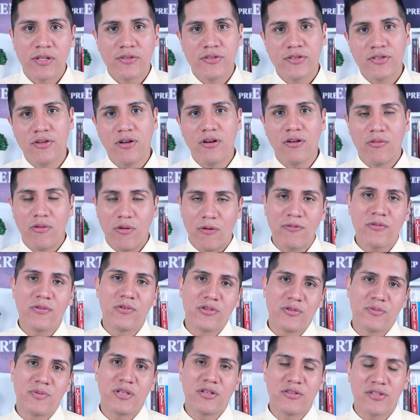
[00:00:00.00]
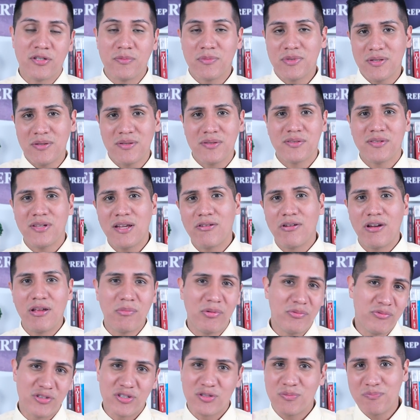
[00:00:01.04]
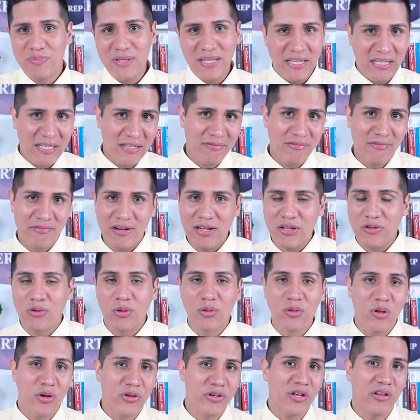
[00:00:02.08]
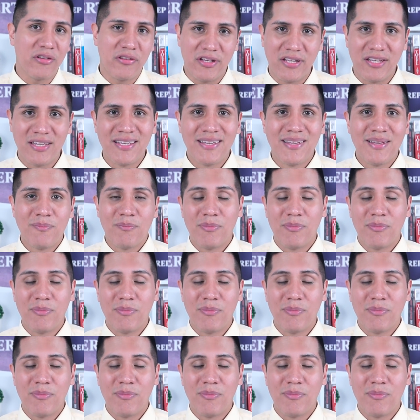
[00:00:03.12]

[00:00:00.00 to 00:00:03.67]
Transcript: So, of course, because sometimes they are able to speak, right, colloquially,